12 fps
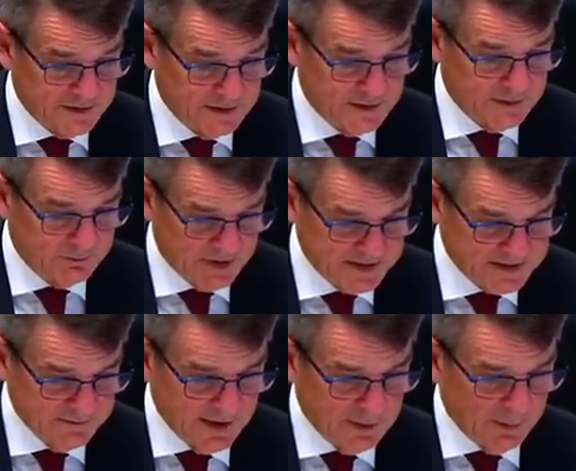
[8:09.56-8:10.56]
the best
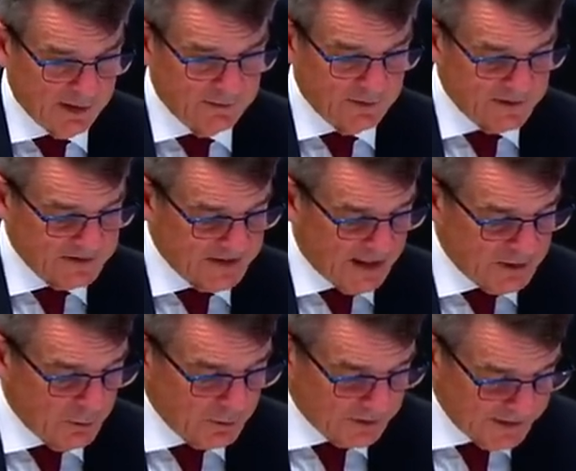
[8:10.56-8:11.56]
available evidence and
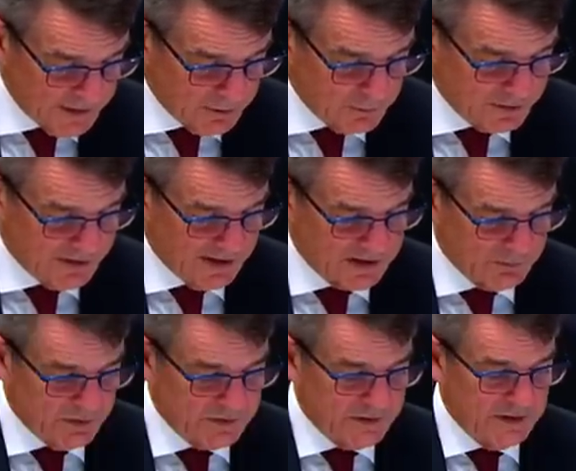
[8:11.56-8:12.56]
your clinical
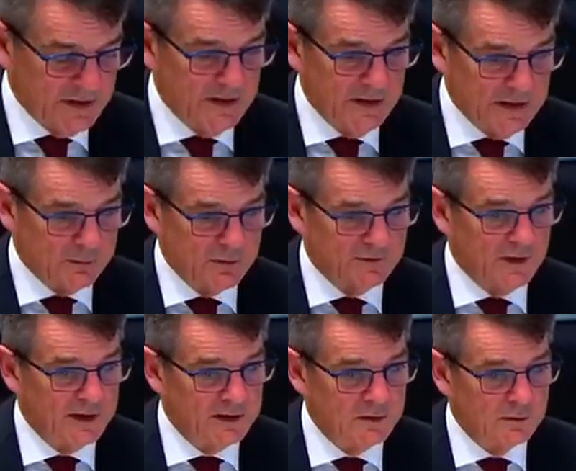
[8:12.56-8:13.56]
judgment in
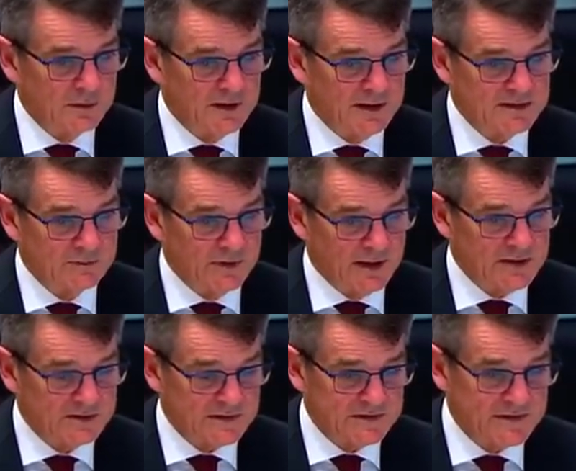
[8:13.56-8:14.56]
providing your care to
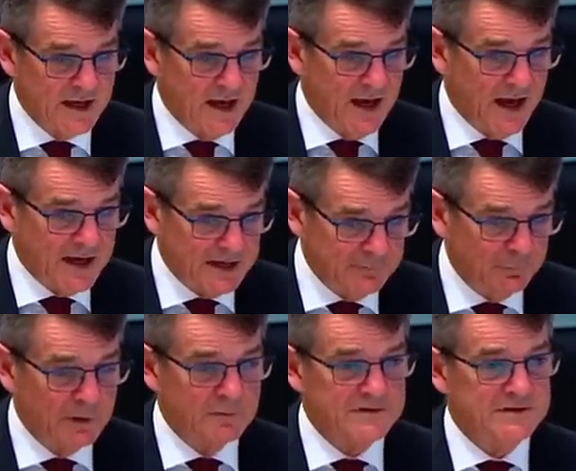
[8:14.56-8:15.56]
patients. And if
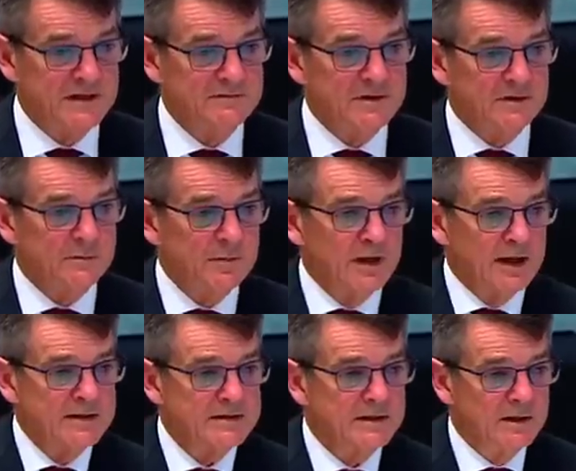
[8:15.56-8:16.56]
we received a
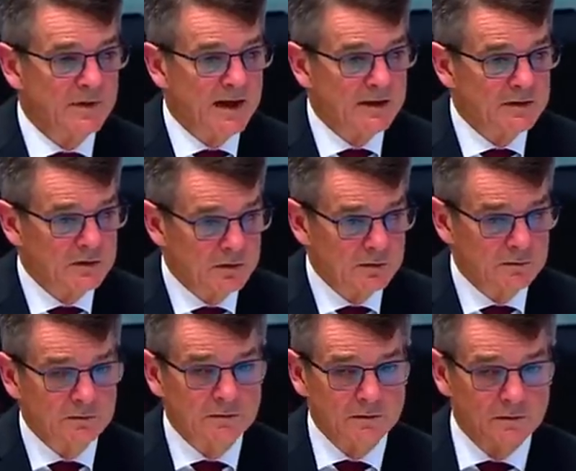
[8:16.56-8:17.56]
complaint about
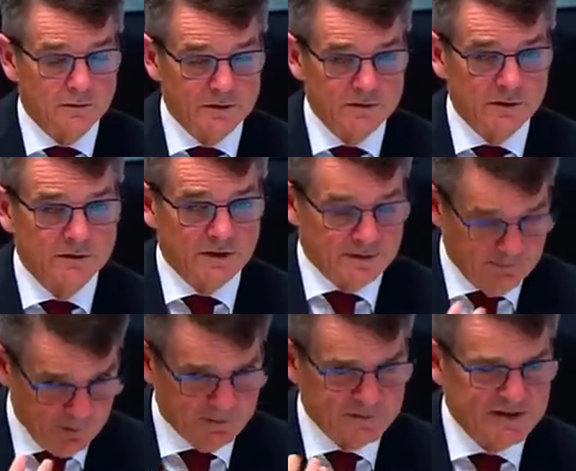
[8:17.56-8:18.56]
you or a doctor, if
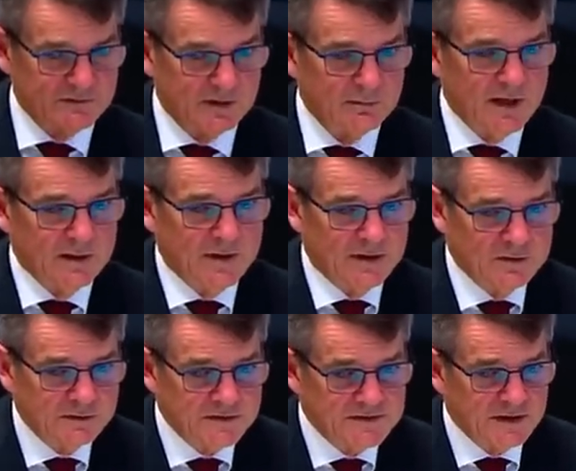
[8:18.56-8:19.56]
we received a complaint about a
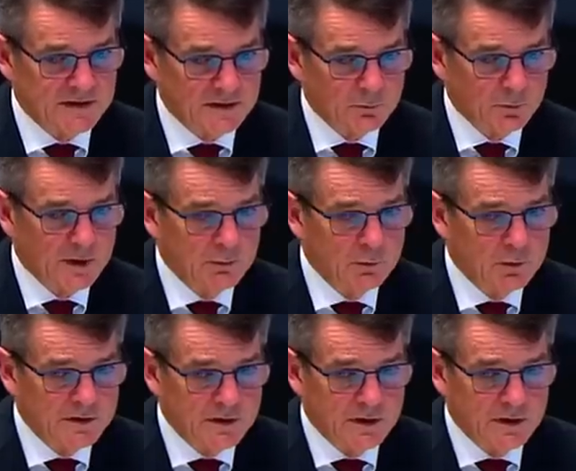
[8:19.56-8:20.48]
doctor, Senator, we would